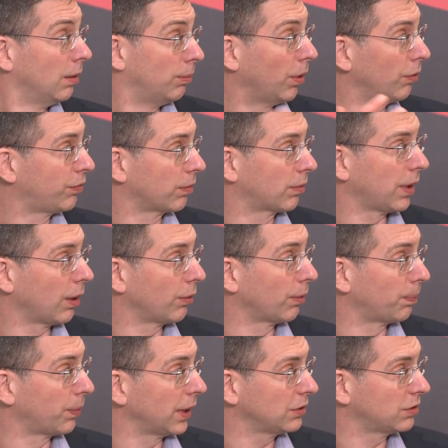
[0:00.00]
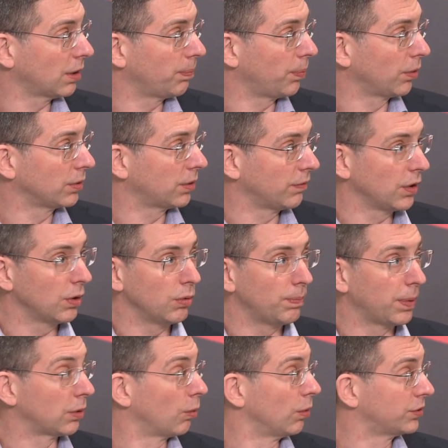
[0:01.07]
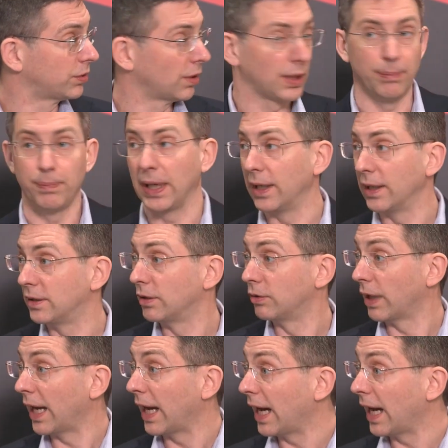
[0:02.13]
both from cloud operational point of view, but also the ability to